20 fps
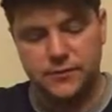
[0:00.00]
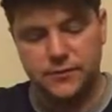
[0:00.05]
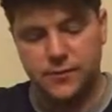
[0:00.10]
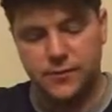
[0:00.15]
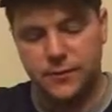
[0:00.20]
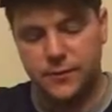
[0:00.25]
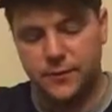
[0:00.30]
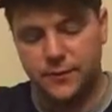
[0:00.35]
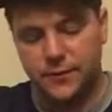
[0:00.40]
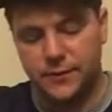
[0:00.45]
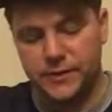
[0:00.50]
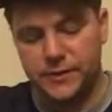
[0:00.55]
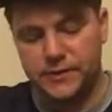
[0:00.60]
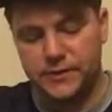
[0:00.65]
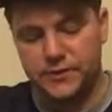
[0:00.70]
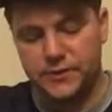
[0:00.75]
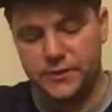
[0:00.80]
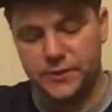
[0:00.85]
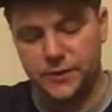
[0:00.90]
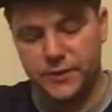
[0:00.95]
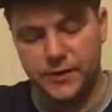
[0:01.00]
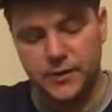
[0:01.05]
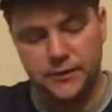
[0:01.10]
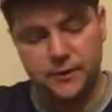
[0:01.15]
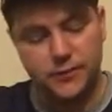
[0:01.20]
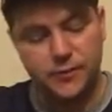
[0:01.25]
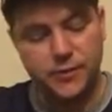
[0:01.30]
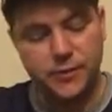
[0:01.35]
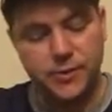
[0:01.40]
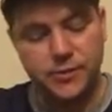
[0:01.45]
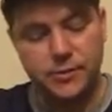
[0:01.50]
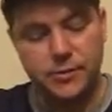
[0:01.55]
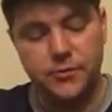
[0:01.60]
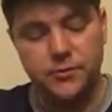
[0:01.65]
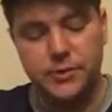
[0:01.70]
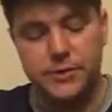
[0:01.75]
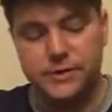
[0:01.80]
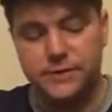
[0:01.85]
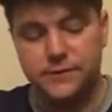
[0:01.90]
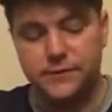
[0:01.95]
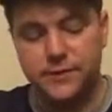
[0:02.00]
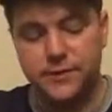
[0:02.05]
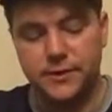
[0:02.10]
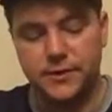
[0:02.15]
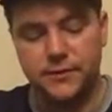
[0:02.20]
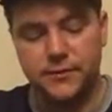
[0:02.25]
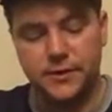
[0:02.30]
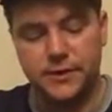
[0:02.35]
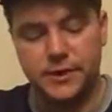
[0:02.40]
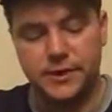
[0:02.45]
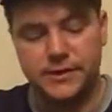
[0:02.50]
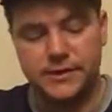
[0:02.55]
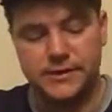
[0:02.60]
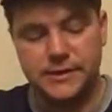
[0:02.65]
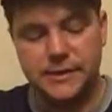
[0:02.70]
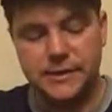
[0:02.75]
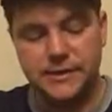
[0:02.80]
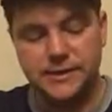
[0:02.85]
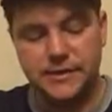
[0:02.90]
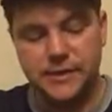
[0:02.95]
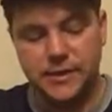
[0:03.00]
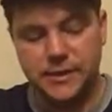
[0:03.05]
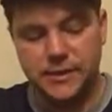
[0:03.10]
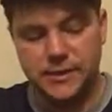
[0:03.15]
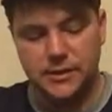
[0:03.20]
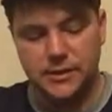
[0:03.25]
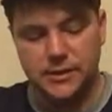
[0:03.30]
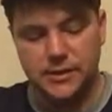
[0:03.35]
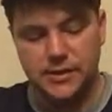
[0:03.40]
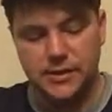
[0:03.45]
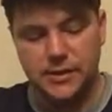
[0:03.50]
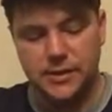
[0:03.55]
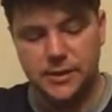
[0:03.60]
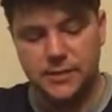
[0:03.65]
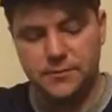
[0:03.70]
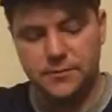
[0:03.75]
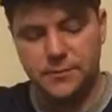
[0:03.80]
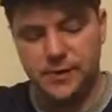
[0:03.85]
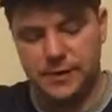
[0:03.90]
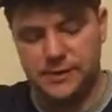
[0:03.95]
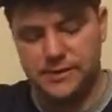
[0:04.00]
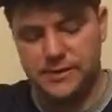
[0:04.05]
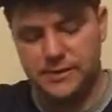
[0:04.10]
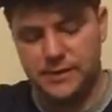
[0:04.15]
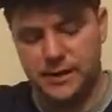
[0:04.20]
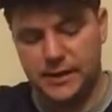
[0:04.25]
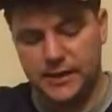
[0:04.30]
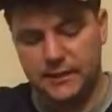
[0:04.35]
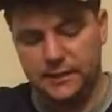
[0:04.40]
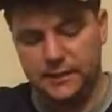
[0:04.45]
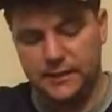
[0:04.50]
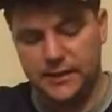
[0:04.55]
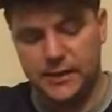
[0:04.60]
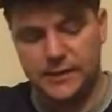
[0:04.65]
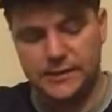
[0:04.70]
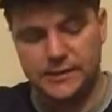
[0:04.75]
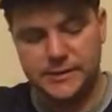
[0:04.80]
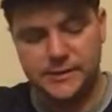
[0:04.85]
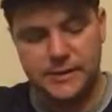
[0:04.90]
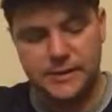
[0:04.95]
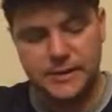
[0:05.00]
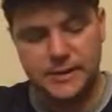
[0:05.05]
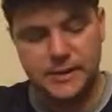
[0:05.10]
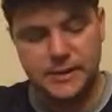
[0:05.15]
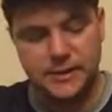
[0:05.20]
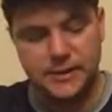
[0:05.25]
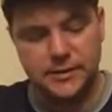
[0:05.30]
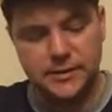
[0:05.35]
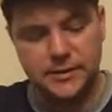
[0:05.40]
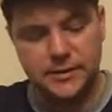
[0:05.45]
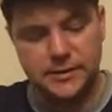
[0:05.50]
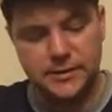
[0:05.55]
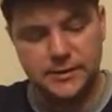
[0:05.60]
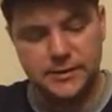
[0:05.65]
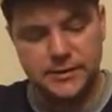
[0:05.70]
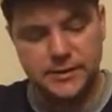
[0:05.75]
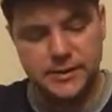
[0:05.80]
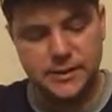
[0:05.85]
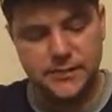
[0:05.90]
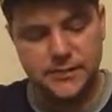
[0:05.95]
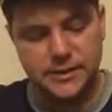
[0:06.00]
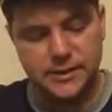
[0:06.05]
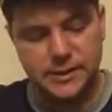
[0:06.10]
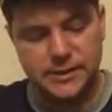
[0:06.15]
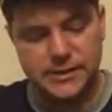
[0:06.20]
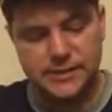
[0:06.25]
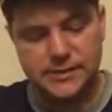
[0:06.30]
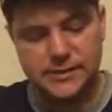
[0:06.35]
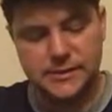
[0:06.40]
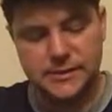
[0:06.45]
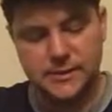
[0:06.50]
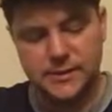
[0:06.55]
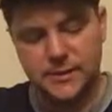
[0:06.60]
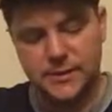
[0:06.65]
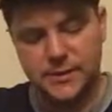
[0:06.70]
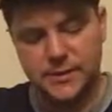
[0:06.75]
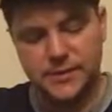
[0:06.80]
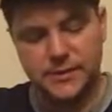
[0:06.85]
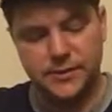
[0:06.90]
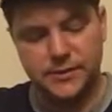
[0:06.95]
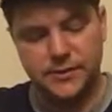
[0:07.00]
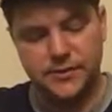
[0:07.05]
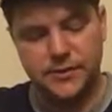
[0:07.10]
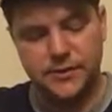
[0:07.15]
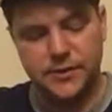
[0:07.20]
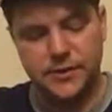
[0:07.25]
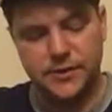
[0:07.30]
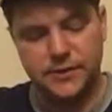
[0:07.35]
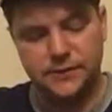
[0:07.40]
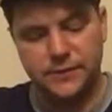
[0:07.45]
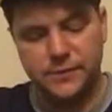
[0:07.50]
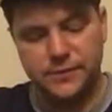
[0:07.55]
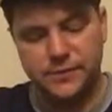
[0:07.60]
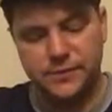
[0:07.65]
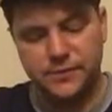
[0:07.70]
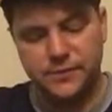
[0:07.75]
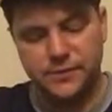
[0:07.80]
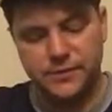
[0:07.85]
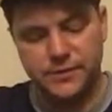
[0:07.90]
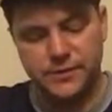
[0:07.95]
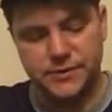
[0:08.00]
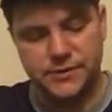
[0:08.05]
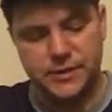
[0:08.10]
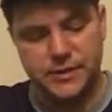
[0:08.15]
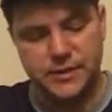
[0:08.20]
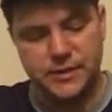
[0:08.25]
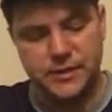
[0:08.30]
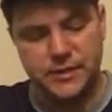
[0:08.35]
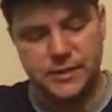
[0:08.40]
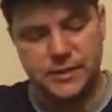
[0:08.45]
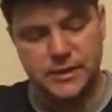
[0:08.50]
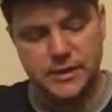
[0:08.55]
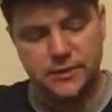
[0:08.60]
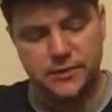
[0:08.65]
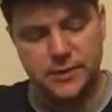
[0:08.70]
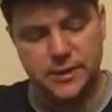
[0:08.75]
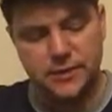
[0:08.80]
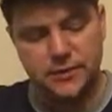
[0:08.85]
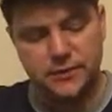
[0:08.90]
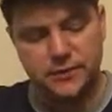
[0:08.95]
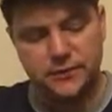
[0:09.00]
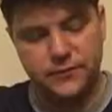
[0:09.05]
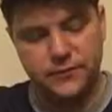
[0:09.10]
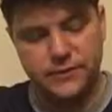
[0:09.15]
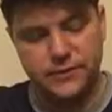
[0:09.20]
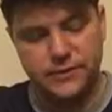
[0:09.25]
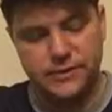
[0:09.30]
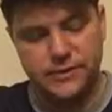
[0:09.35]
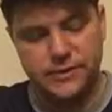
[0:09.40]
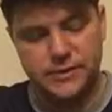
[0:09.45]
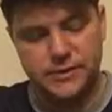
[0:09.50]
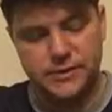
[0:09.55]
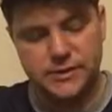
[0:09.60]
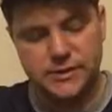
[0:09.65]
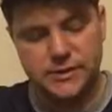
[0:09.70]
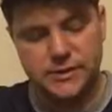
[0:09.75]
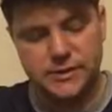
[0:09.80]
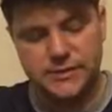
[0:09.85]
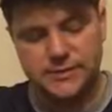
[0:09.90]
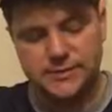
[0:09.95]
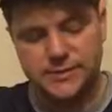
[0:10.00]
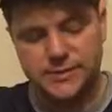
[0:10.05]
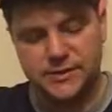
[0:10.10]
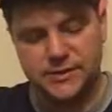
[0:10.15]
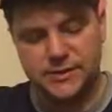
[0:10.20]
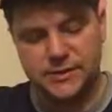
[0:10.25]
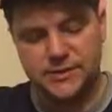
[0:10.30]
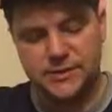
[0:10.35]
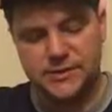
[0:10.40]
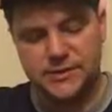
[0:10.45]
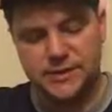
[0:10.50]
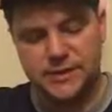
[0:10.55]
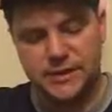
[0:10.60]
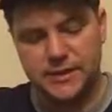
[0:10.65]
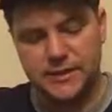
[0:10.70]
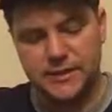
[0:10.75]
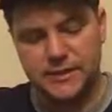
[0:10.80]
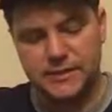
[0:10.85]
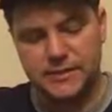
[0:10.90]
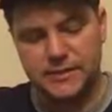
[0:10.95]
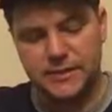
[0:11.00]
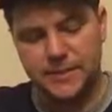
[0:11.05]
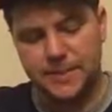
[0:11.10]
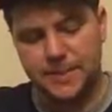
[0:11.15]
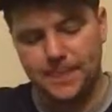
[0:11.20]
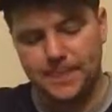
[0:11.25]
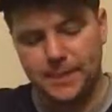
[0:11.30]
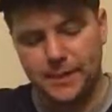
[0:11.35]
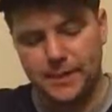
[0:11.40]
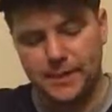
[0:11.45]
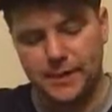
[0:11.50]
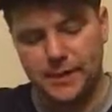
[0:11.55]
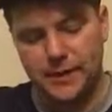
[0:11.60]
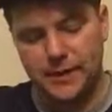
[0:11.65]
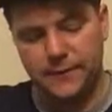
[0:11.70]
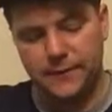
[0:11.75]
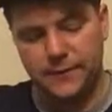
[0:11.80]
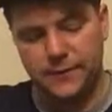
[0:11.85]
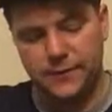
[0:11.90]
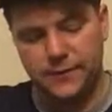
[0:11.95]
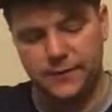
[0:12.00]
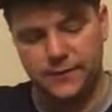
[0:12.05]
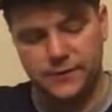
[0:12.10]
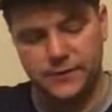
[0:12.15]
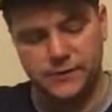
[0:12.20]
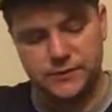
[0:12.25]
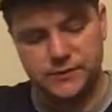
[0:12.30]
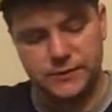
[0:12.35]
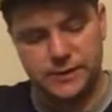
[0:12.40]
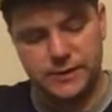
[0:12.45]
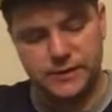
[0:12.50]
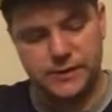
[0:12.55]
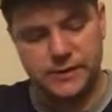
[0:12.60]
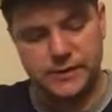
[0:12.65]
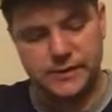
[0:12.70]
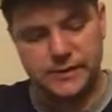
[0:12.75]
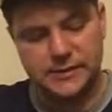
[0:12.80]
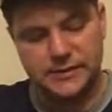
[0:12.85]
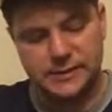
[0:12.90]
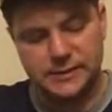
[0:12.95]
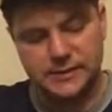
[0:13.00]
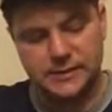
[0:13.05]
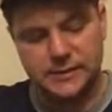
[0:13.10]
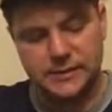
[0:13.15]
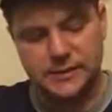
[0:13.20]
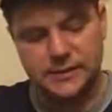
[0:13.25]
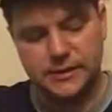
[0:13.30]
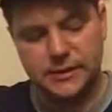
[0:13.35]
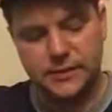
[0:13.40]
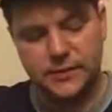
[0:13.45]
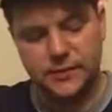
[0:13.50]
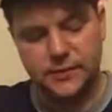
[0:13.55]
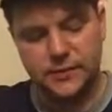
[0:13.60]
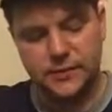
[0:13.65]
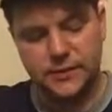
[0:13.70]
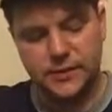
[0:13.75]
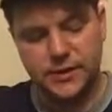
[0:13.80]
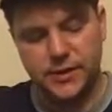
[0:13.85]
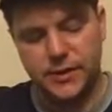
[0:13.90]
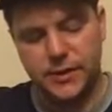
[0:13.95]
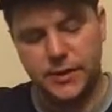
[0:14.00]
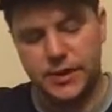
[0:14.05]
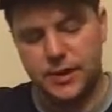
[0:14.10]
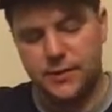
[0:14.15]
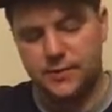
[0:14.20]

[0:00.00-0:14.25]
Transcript: with perfect truth, for Bilbo was very polite to him, calling him Master Hamfast, and consulting him constantly upon the growing of vegetables, and the matter of roots, especially potatoes. The gaffer was recognized as the leading authority